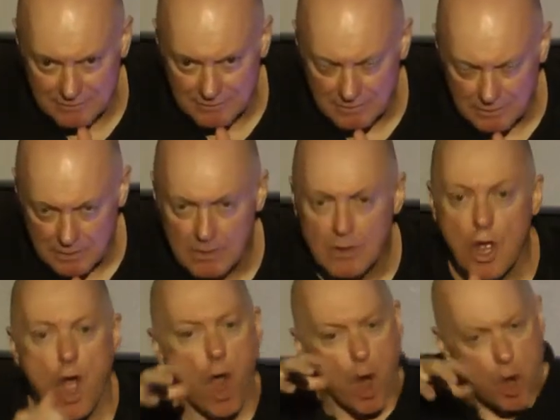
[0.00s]
Learn
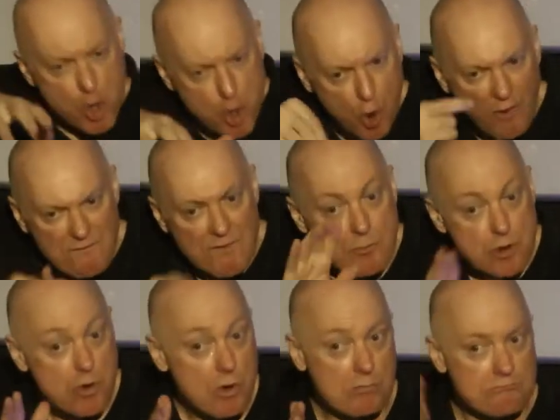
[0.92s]
from your experiences
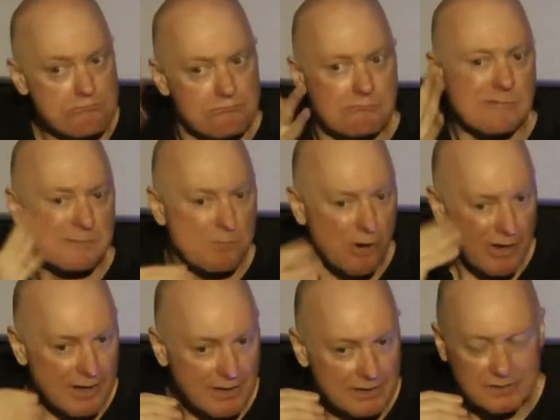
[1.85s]
with people and
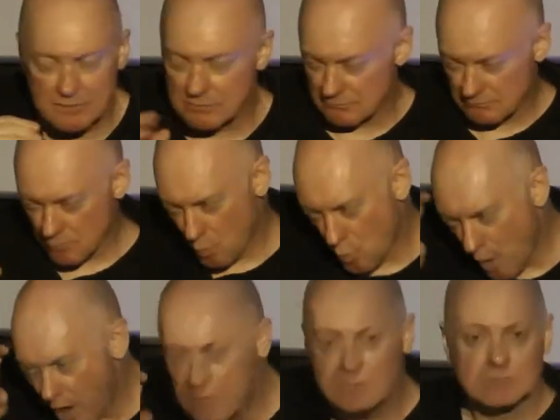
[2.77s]
walk in wisdom. So
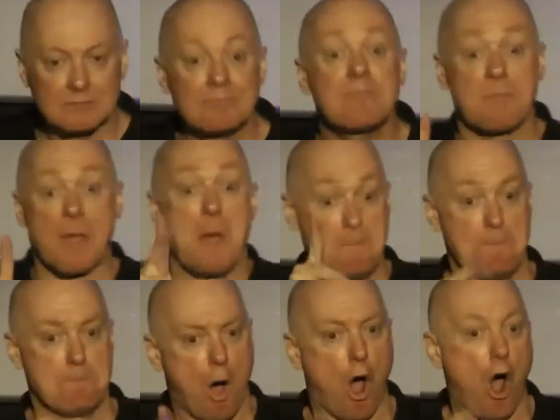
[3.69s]
Paul's experience
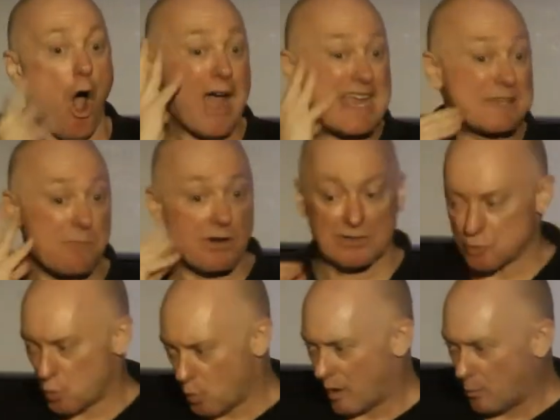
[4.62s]
with John Mark is
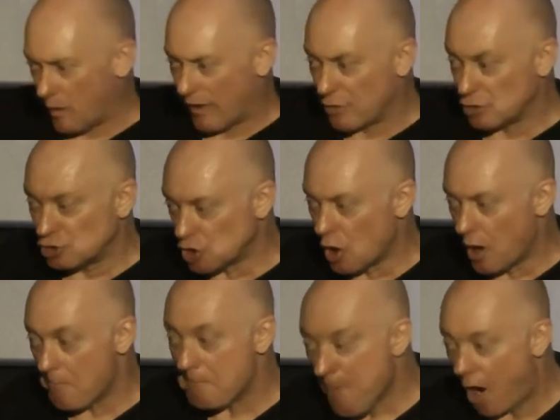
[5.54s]
that he has the
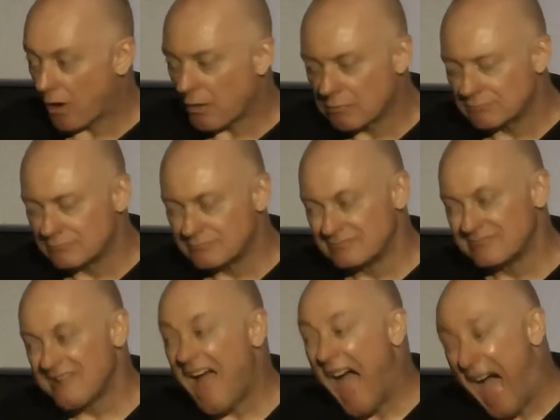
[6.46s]
propensity to bail out,
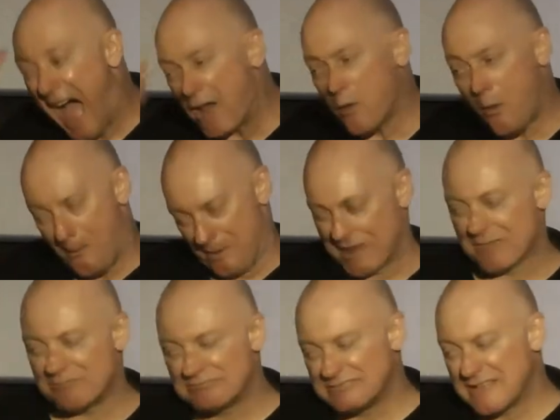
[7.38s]
to desert
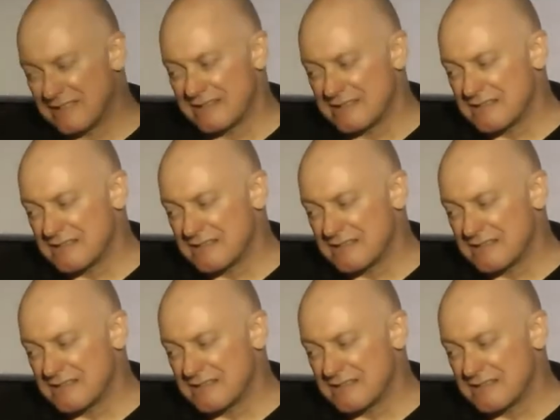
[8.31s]
him.